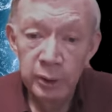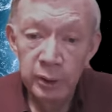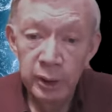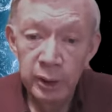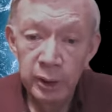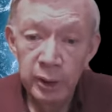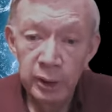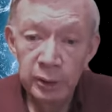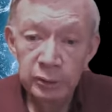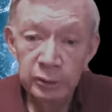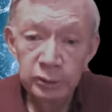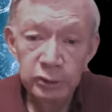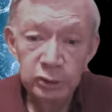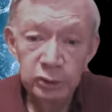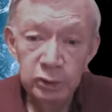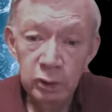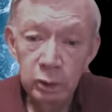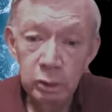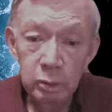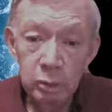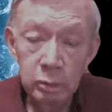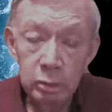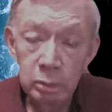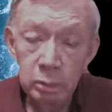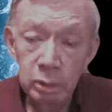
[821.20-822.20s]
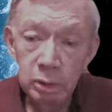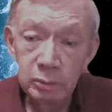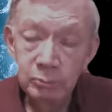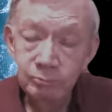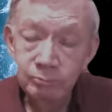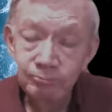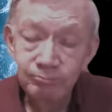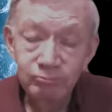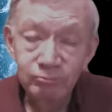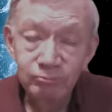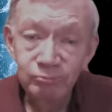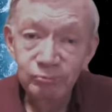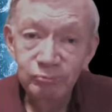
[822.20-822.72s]
And so
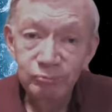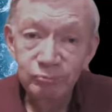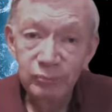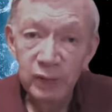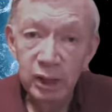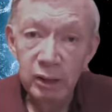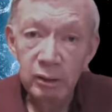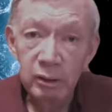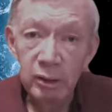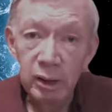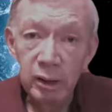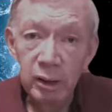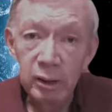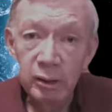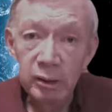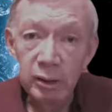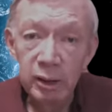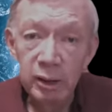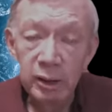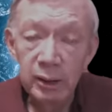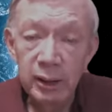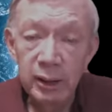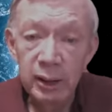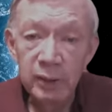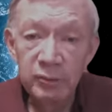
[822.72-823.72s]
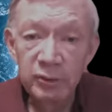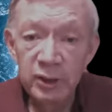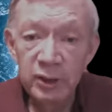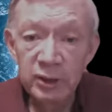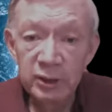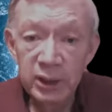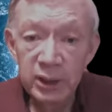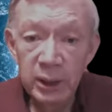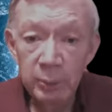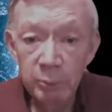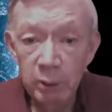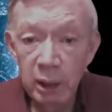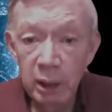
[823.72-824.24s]
I think
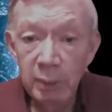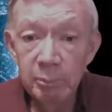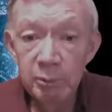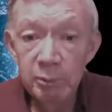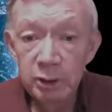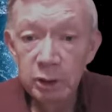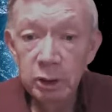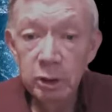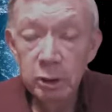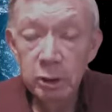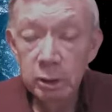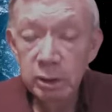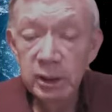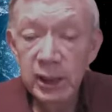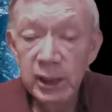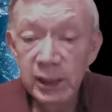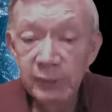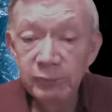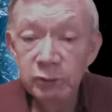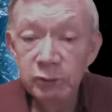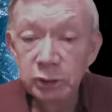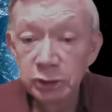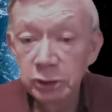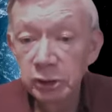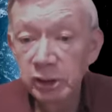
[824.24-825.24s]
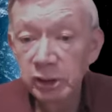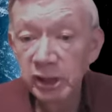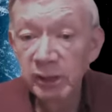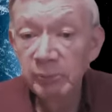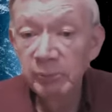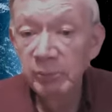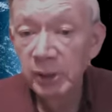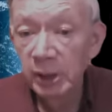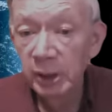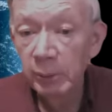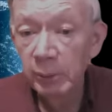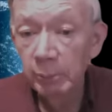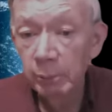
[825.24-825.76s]
they probably could have and should have
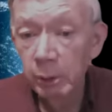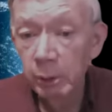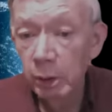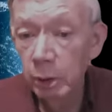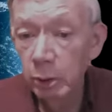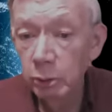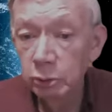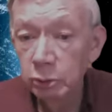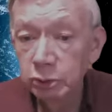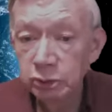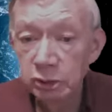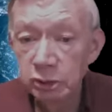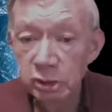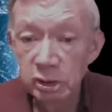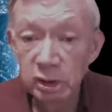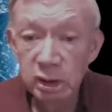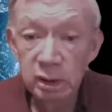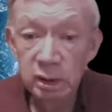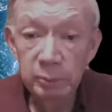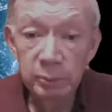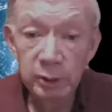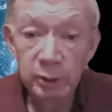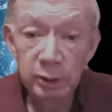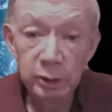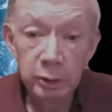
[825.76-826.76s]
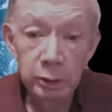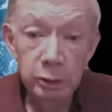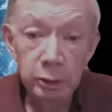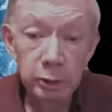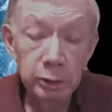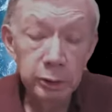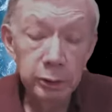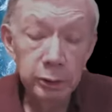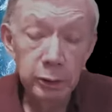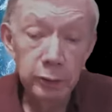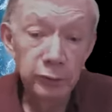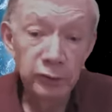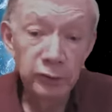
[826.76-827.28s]
been imposed a little bit
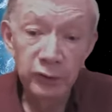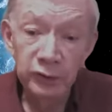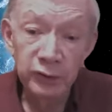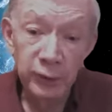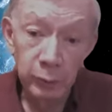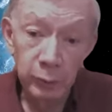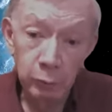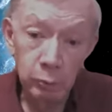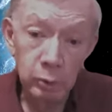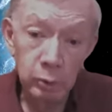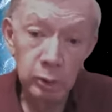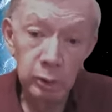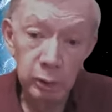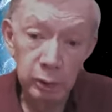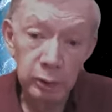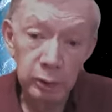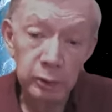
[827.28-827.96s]
earlier than they were.